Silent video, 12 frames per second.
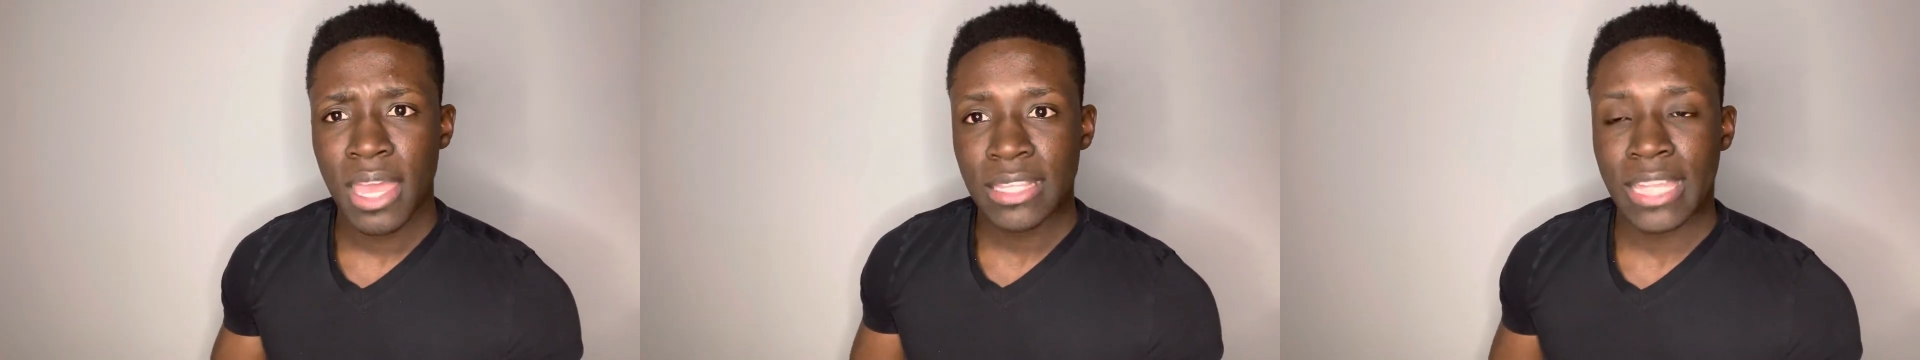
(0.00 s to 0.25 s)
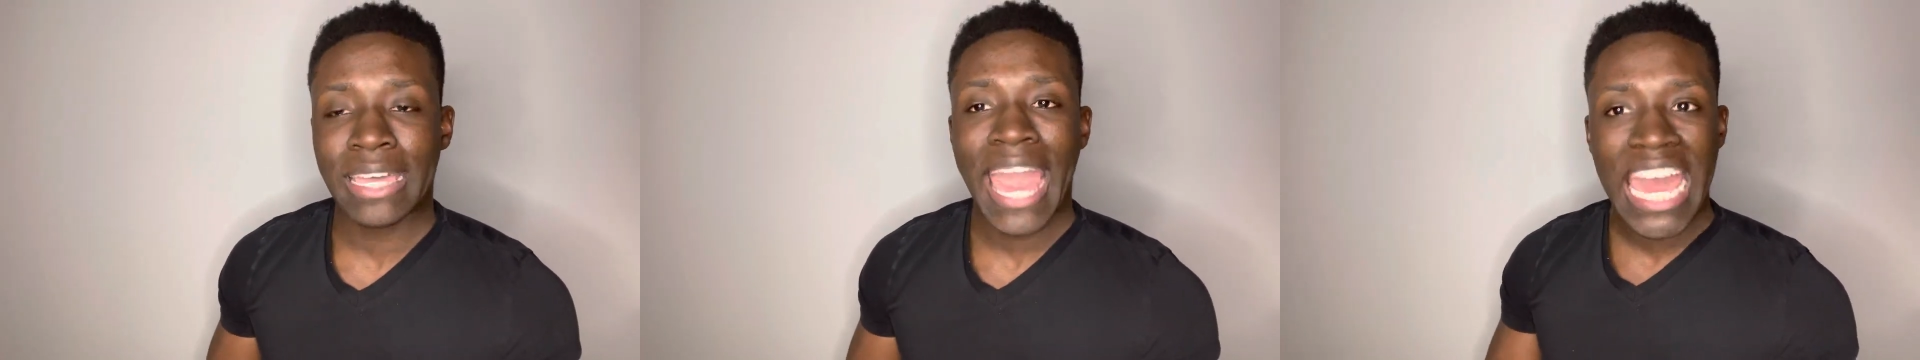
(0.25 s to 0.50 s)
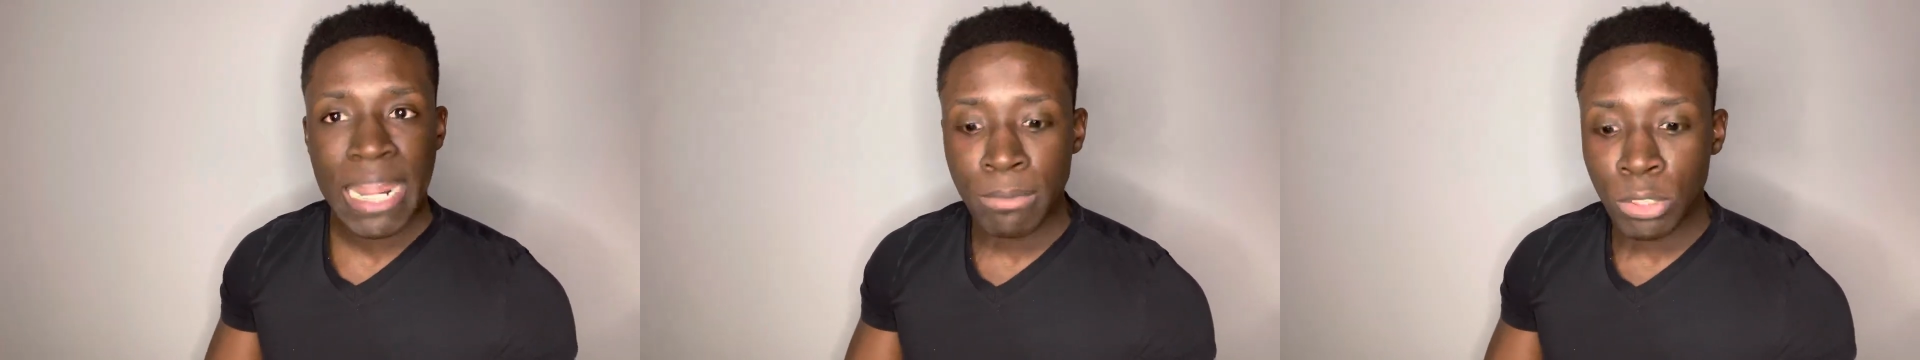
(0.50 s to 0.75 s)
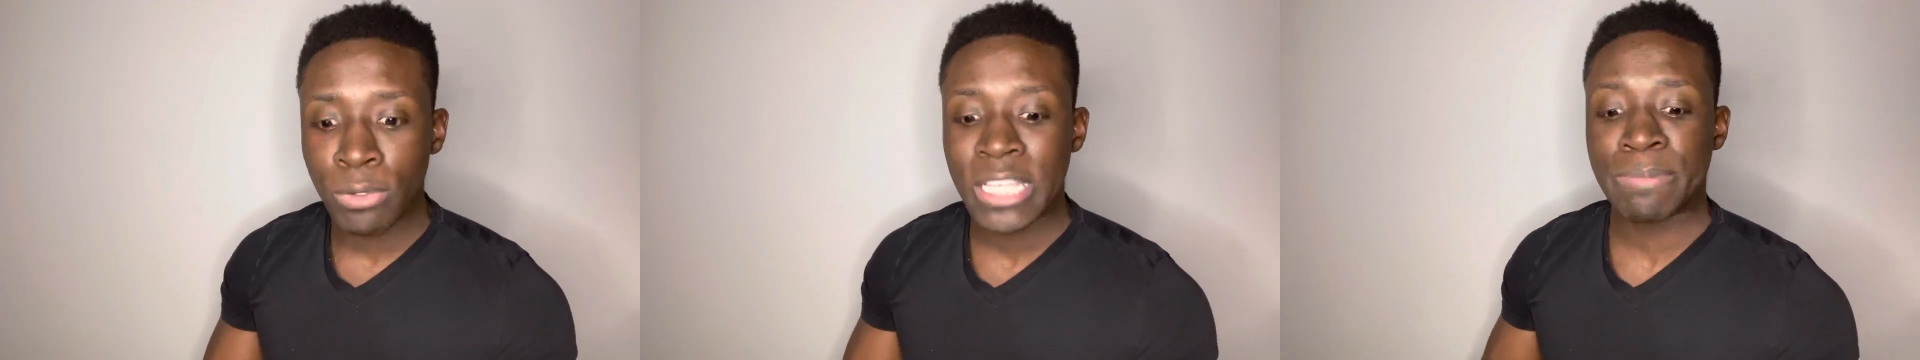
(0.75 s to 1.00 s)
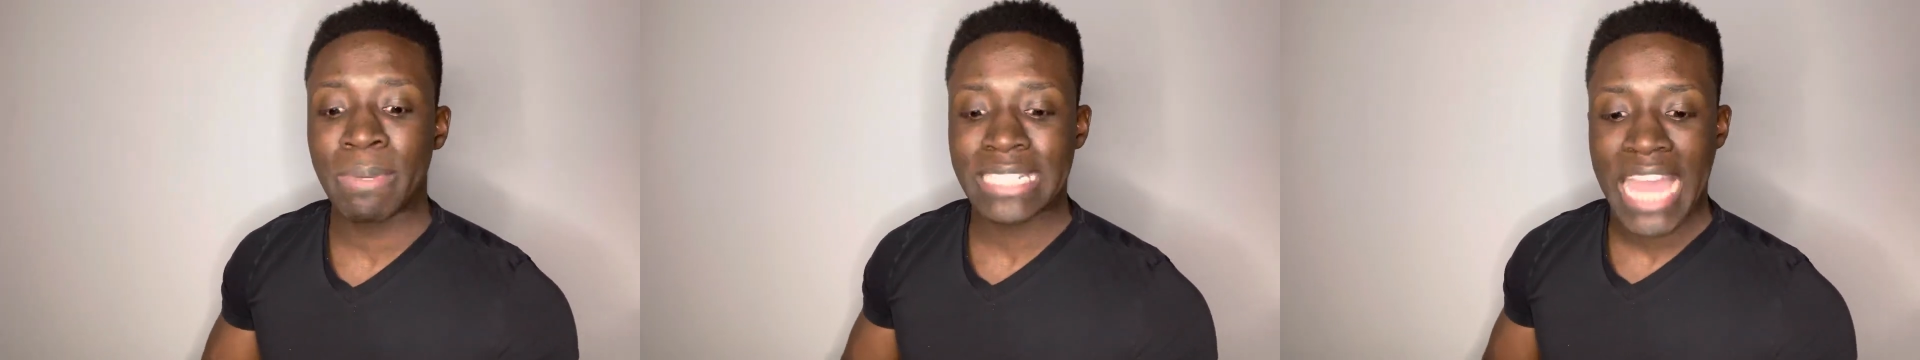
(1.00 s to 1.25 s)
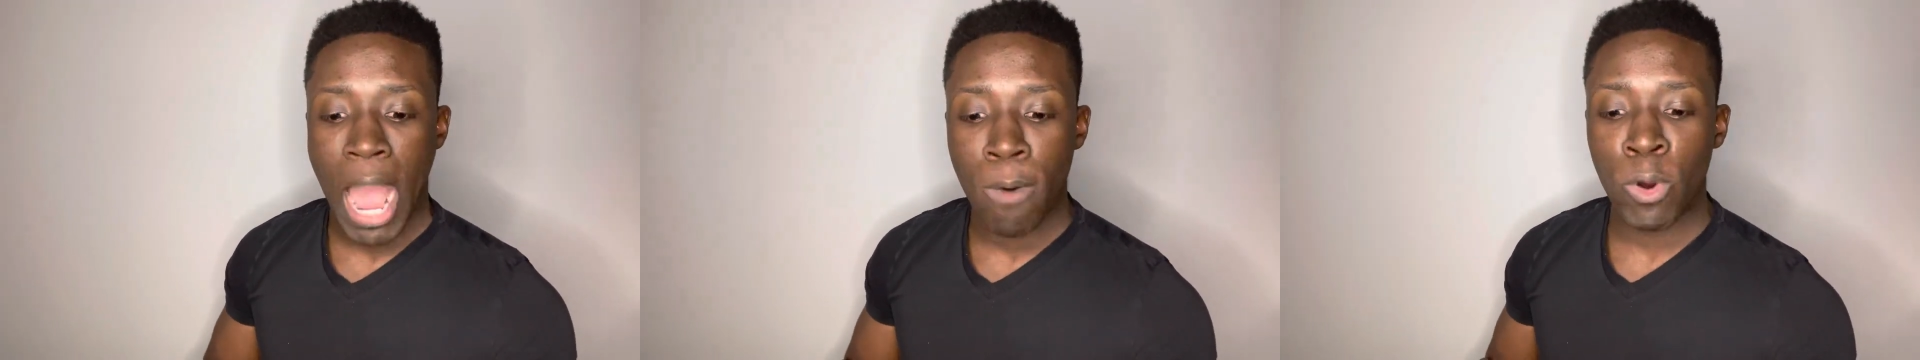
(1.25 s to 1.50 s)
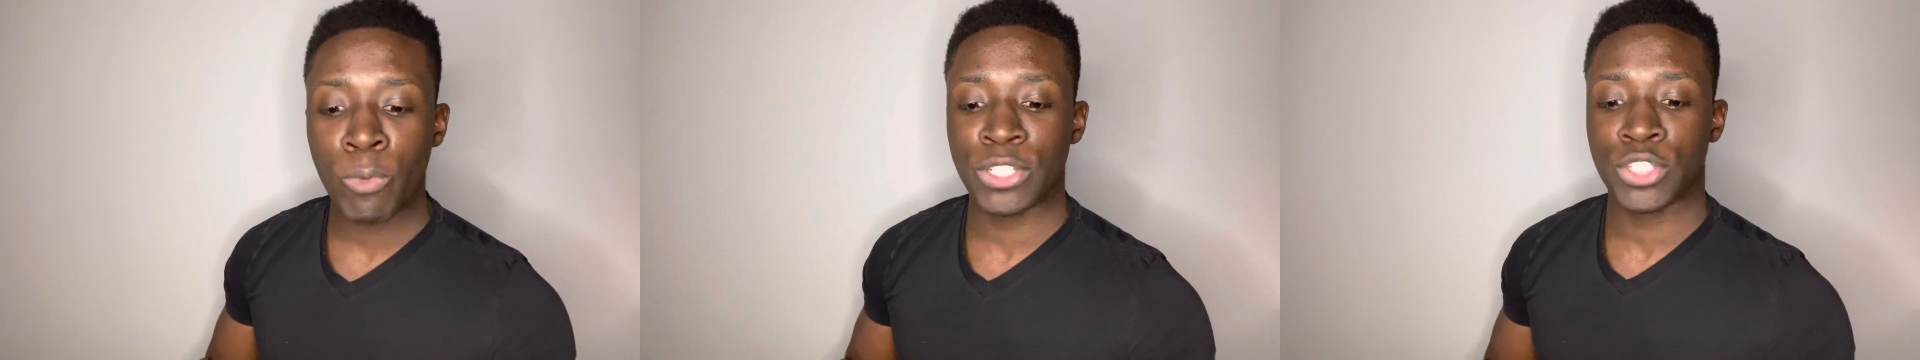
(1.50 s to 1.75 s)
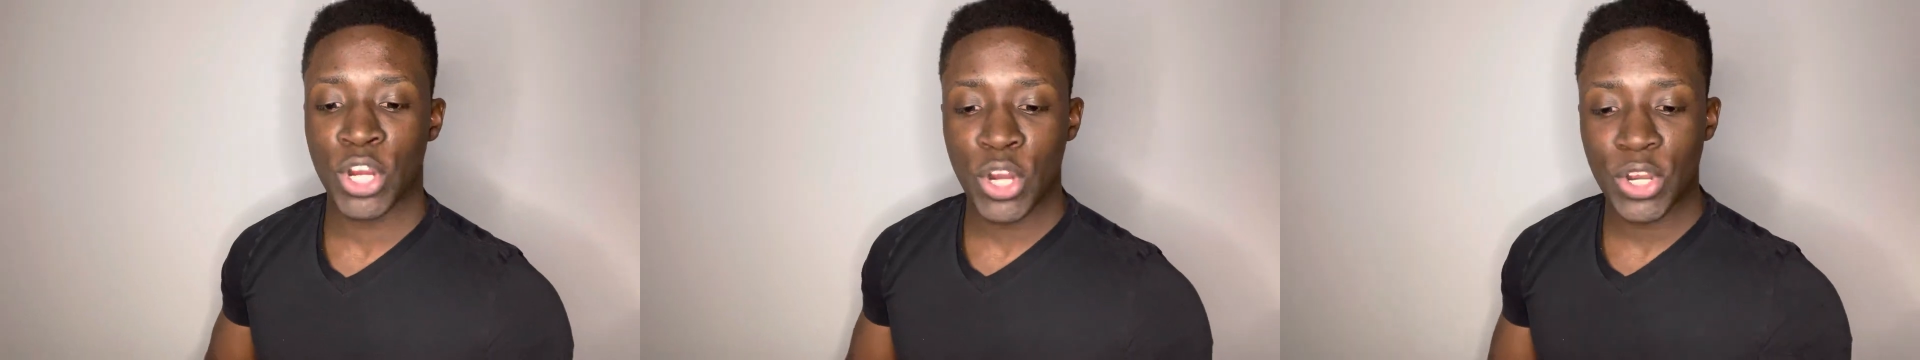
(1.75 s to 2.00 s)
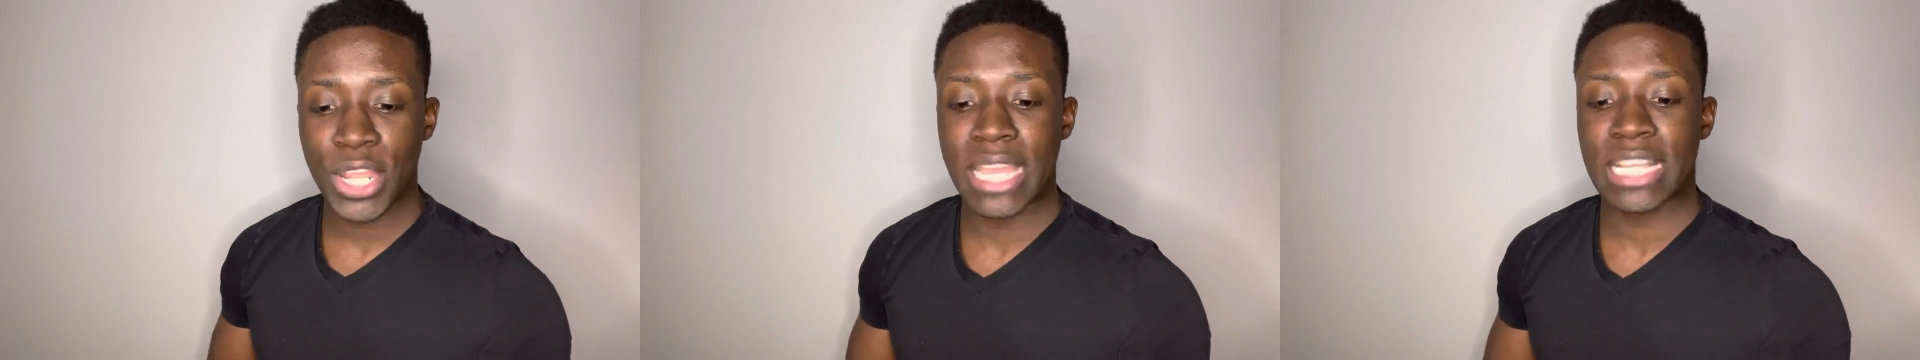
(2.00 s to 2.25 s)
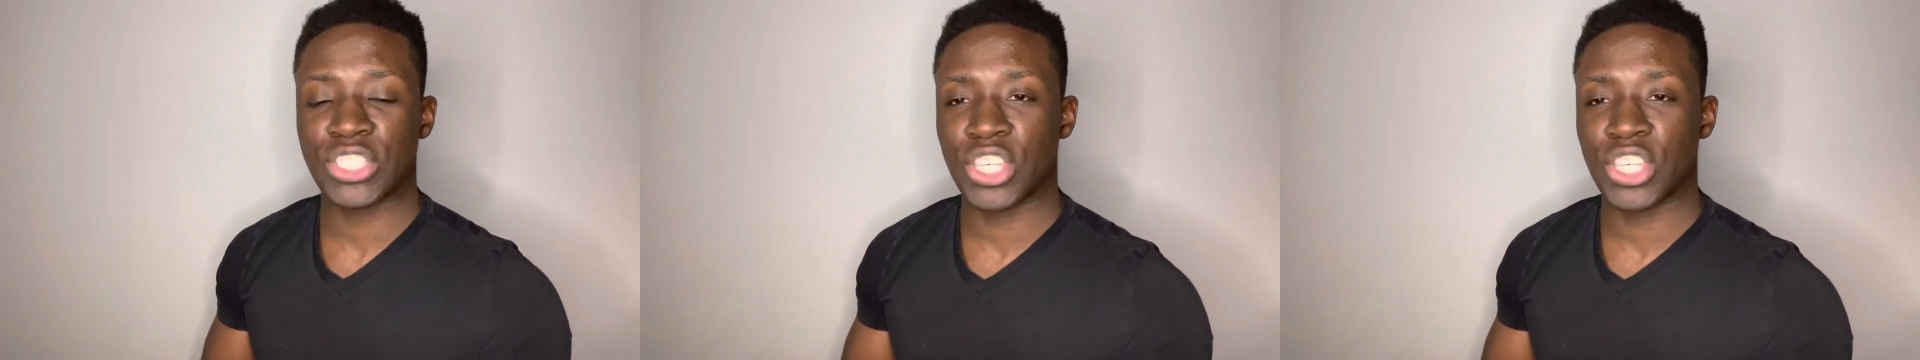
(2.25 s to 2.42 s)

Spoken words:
Like Adam Lucas McDowell returning